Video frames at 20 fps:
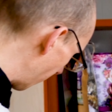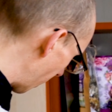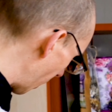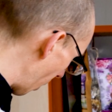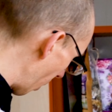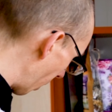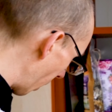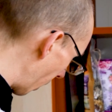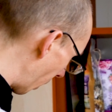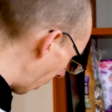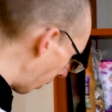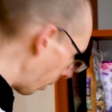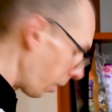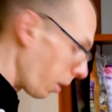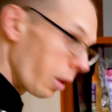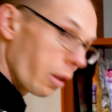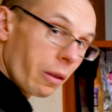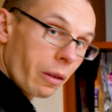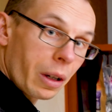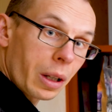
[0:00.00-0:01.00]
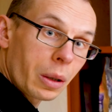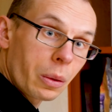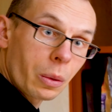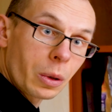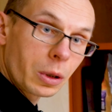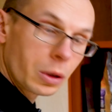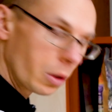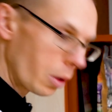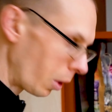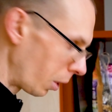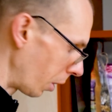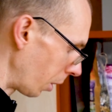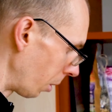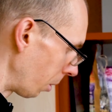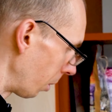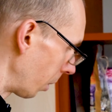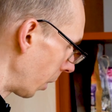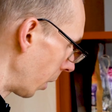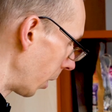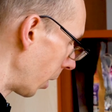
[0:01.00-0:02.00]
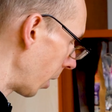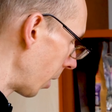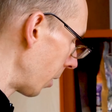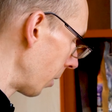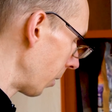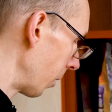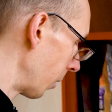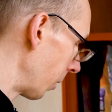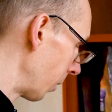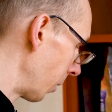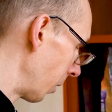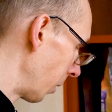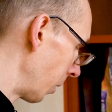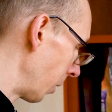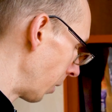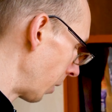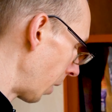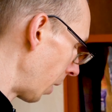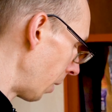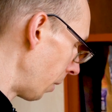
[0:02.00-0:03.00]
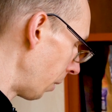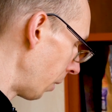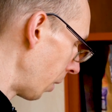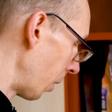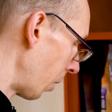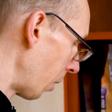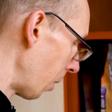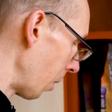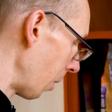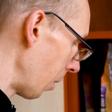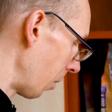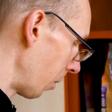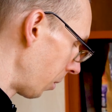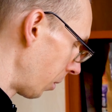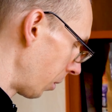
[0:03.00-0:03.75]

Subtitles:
Okay, that was not a good idea after all.